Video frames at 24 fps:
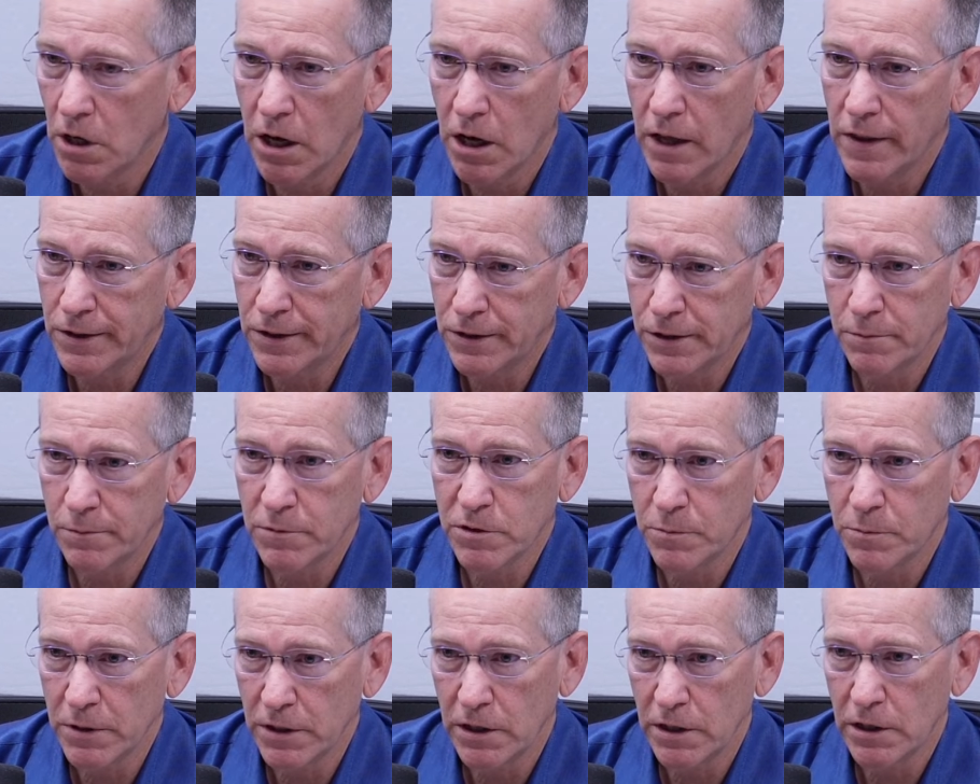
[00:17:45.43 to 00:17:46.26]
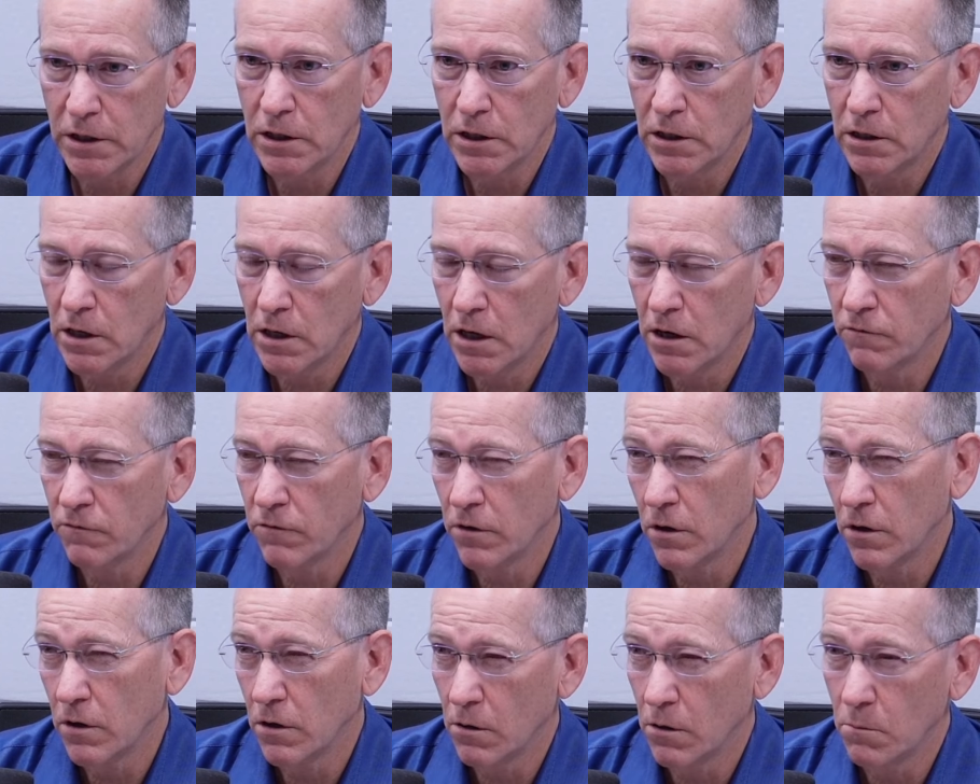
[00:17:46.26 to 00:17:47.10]
Uh, that seems to be kind of
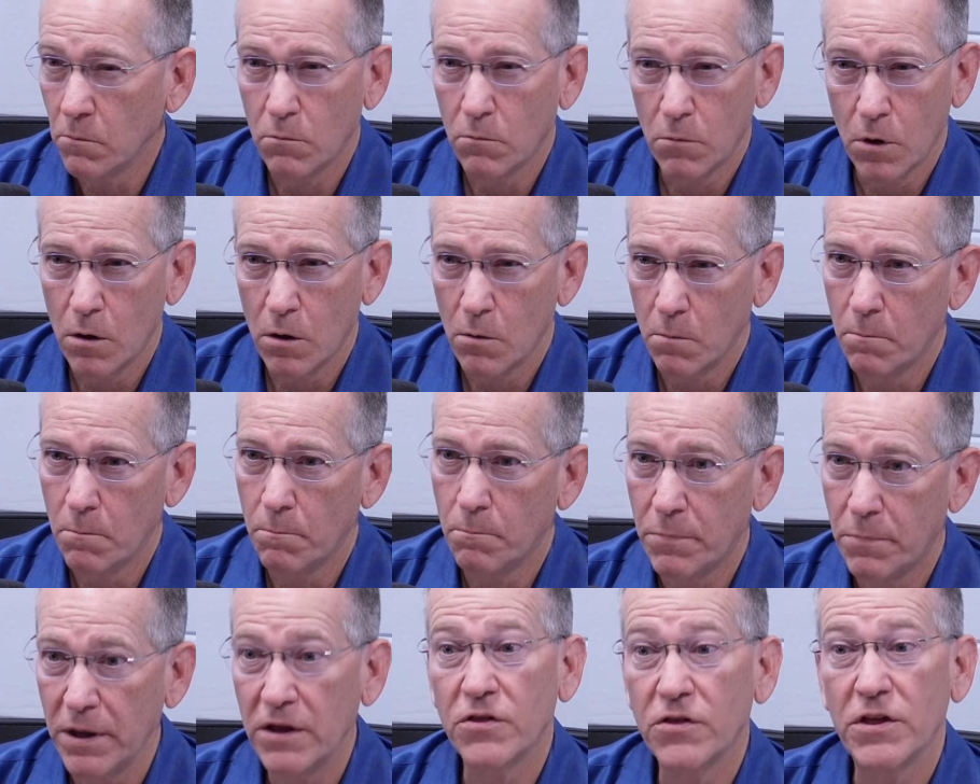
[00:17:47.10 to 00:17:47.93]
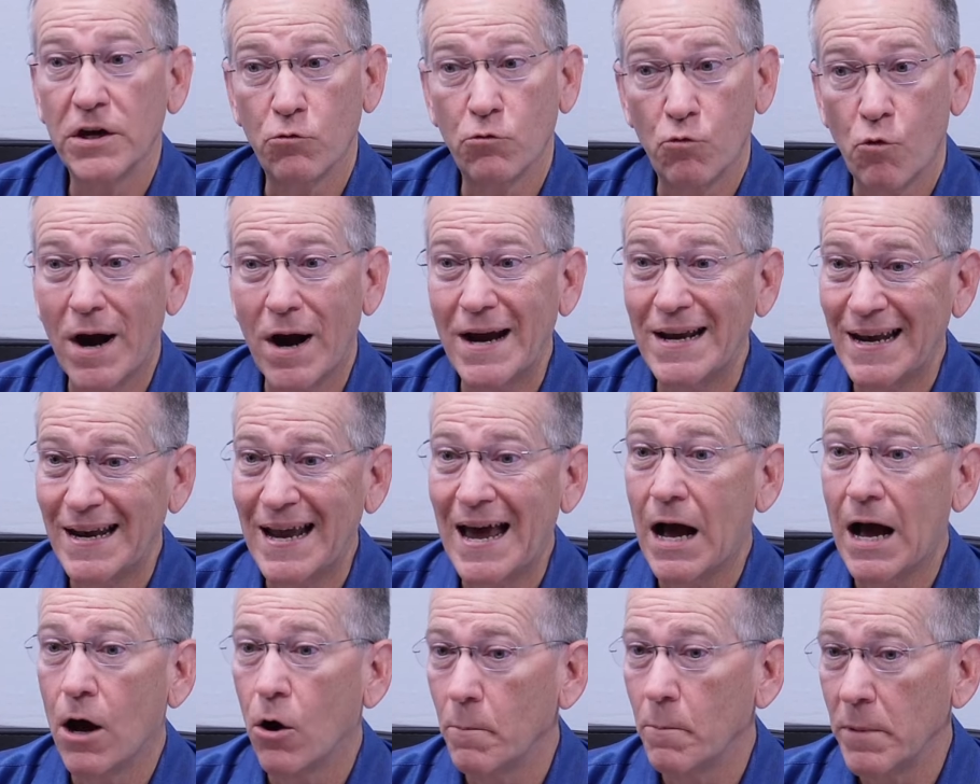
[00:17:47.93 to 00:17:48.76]
a, a big thing right
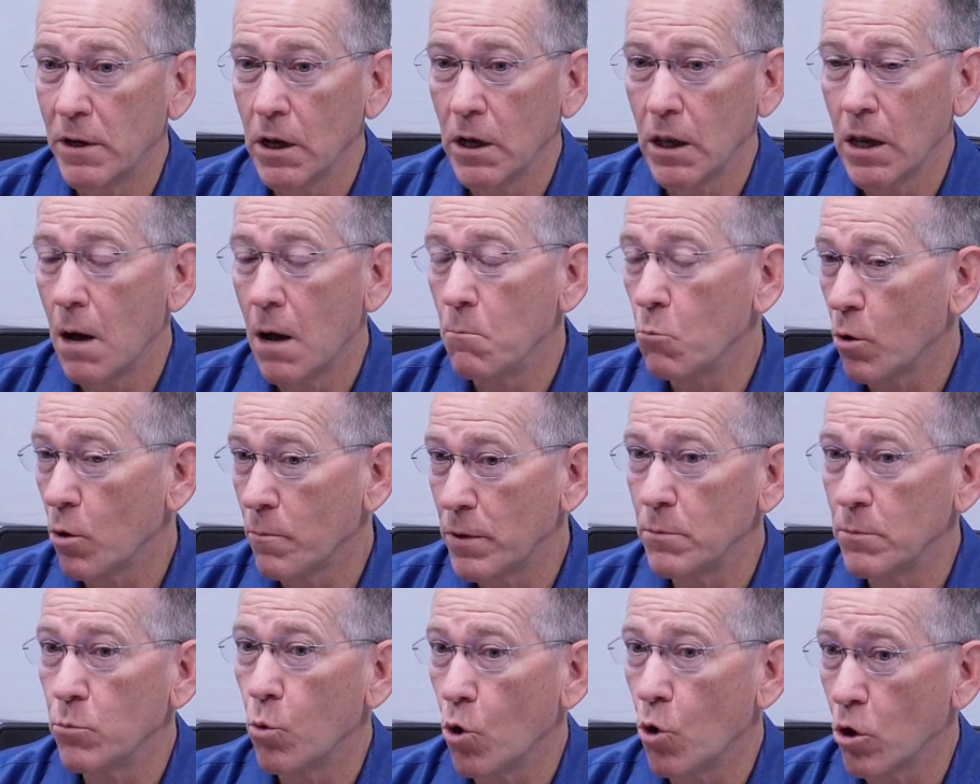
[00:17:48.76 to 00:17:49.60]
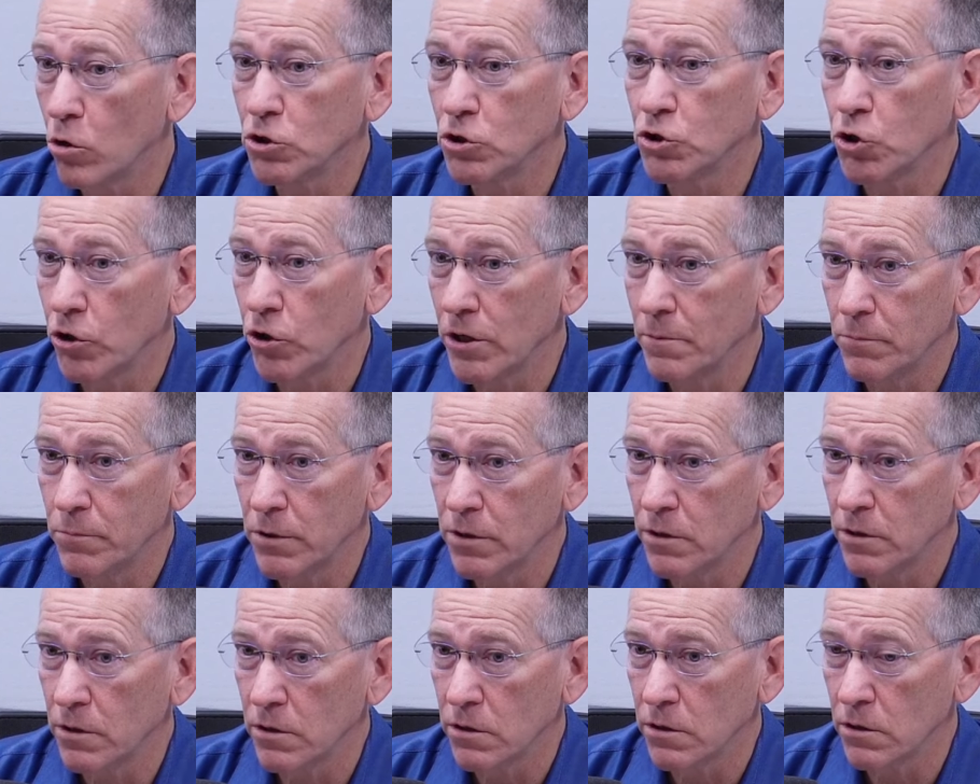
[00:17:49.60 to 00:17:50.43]
now. I mean, a lot more people are starting
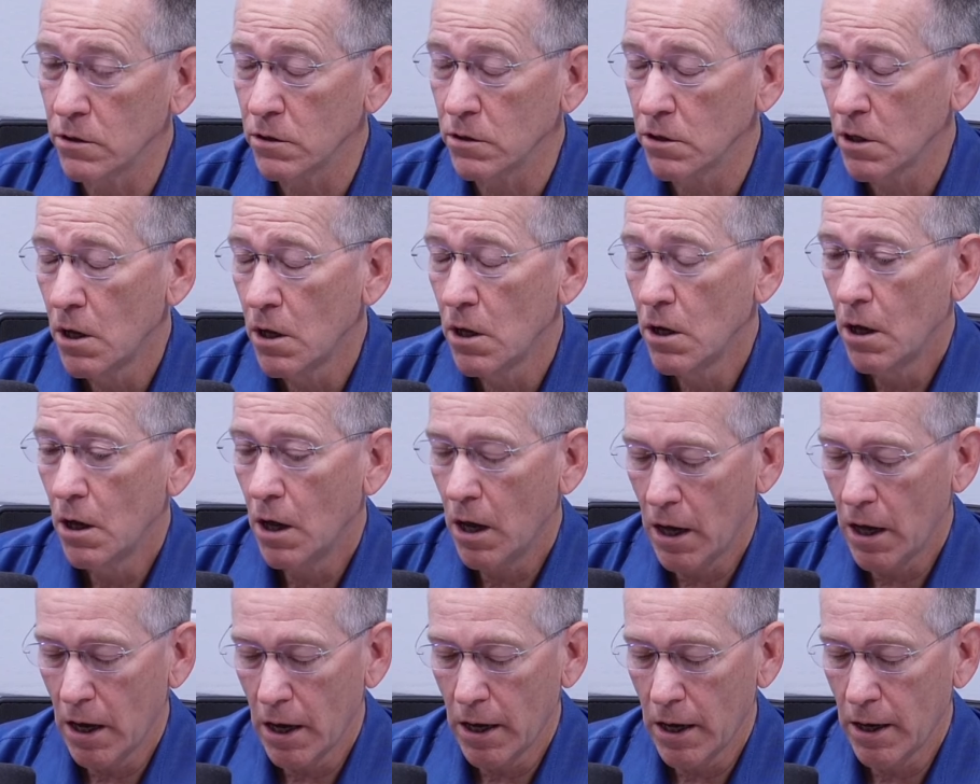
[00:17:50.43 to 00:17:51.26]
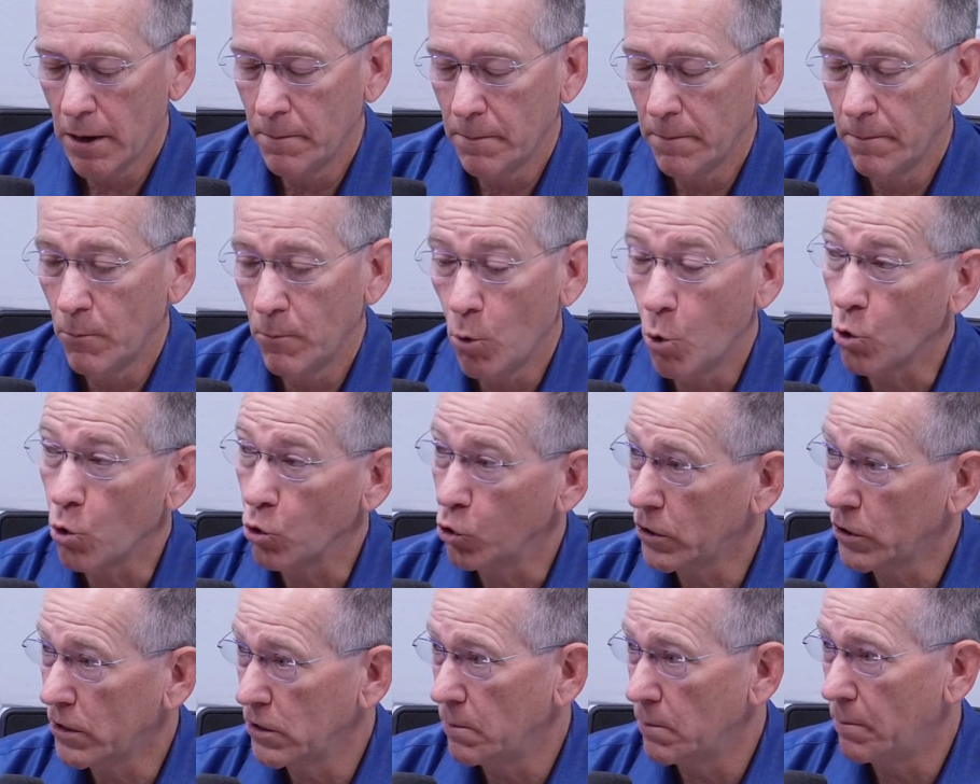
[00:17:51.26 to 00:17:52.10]
businesses um,
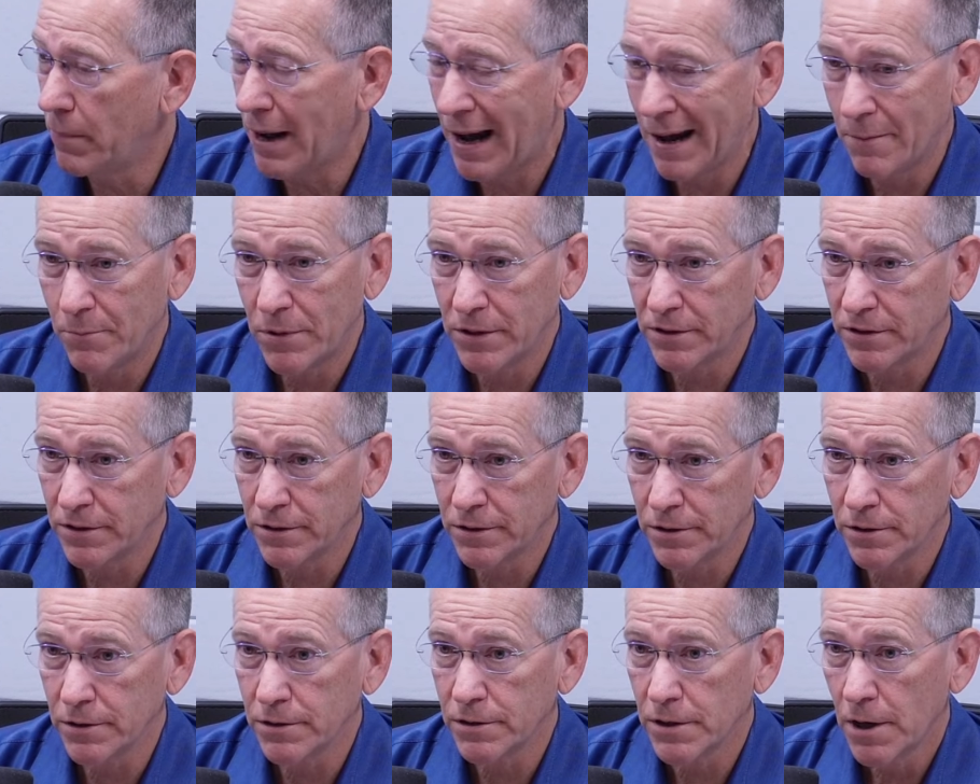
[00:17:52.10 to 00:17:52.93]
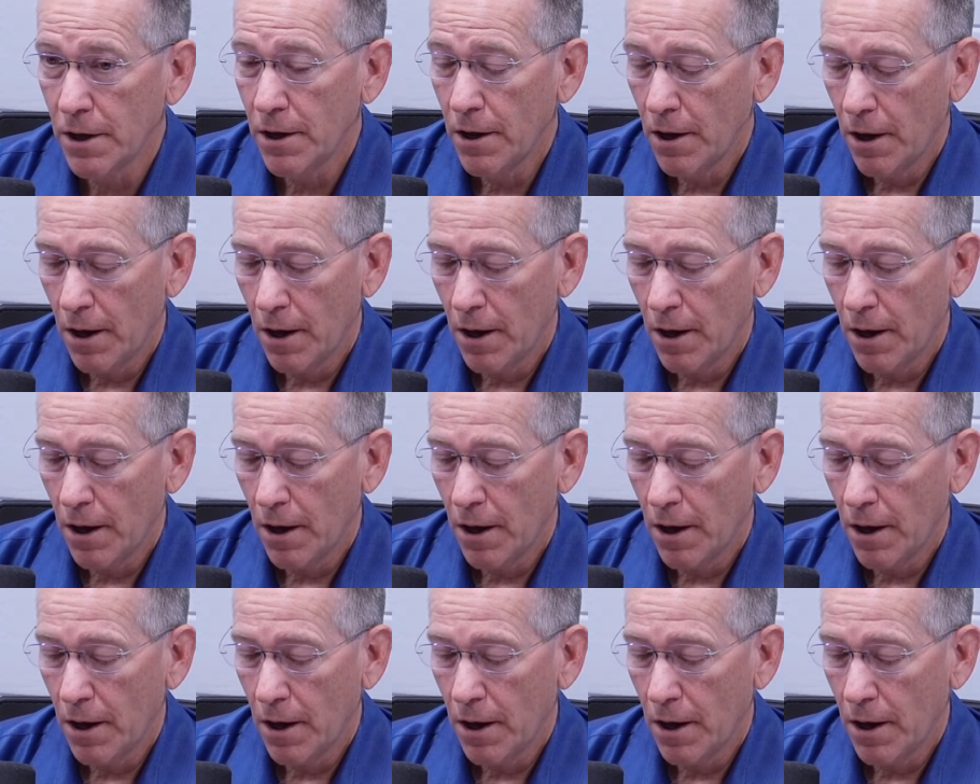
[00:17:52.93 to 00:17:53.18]
or looking to buy businesses.